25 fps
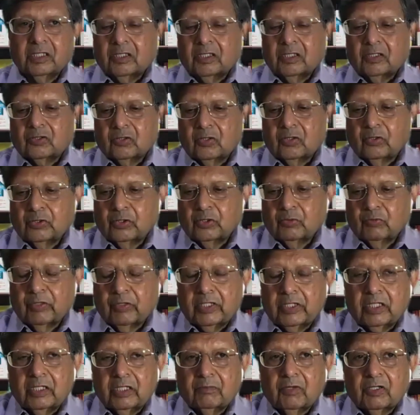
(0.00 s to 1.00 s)
So you
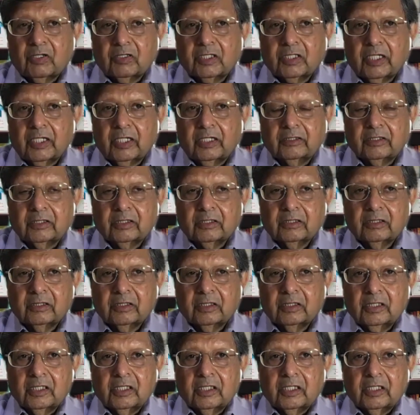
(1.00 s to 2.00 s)
worry about health
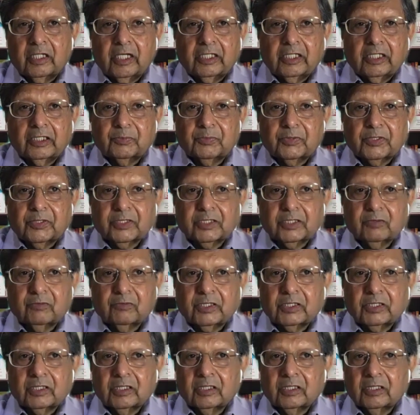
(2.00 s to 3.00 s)

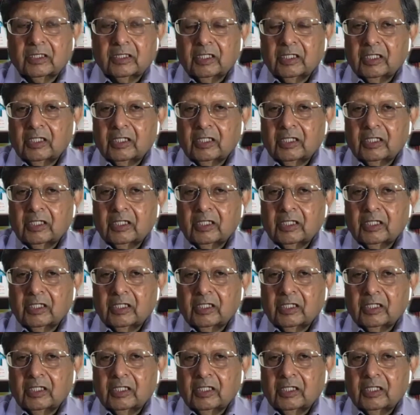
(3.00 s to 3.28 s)
preservation,